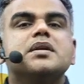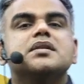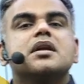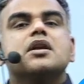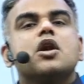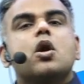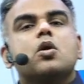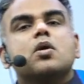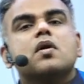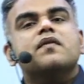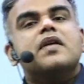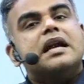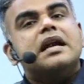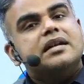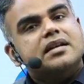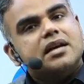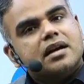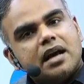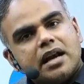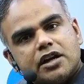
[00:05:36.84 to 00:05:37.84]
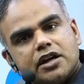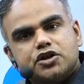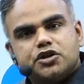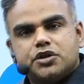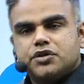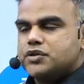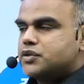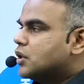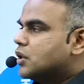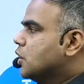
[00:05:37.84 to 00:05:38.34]
and a lot of
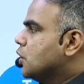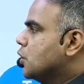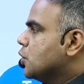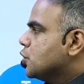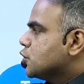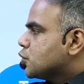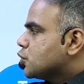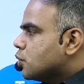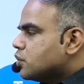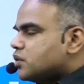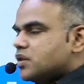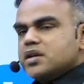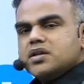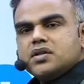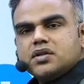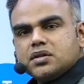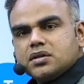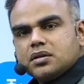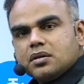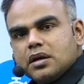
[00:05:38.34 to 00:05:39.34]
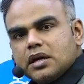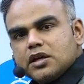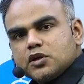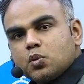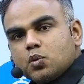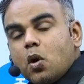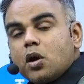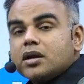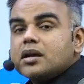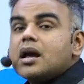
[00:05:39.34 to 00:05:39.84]
interconnections. So this is
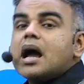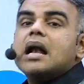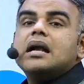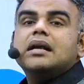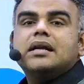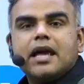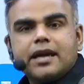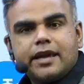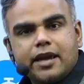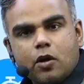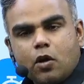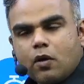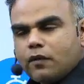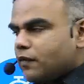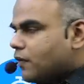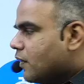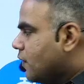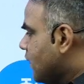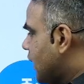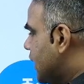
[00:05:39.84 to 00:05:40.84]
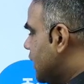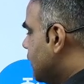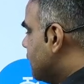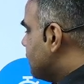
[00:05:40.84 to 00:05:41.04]
what I'll take care of, fine.